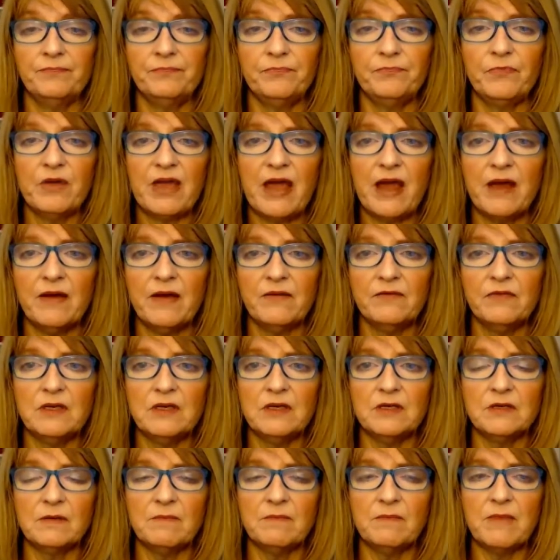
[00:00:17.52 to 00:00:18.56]
We have
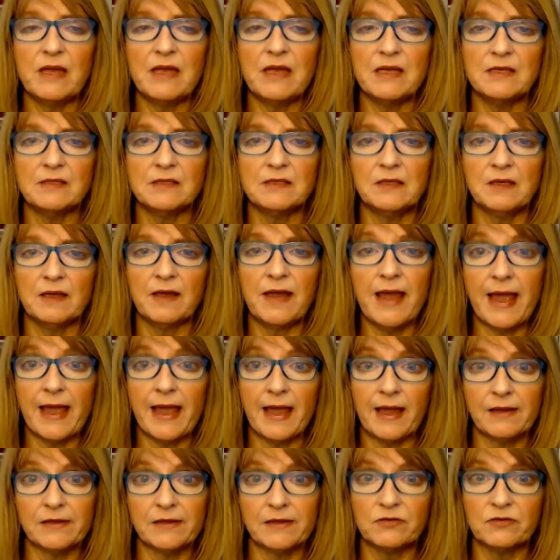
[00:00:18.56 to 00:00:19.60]
these amazing
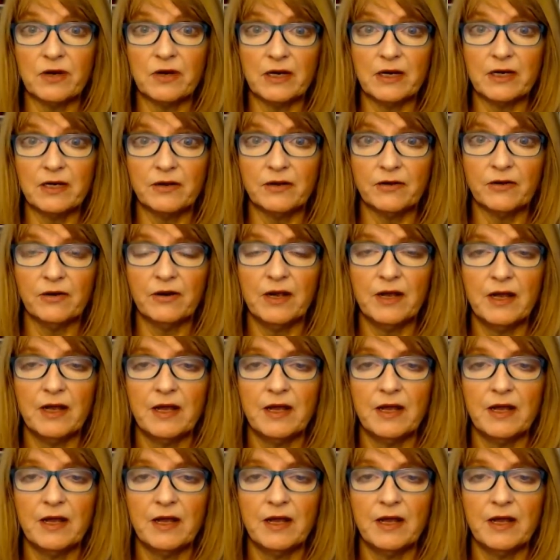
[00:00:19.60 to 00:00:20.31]
hands right here,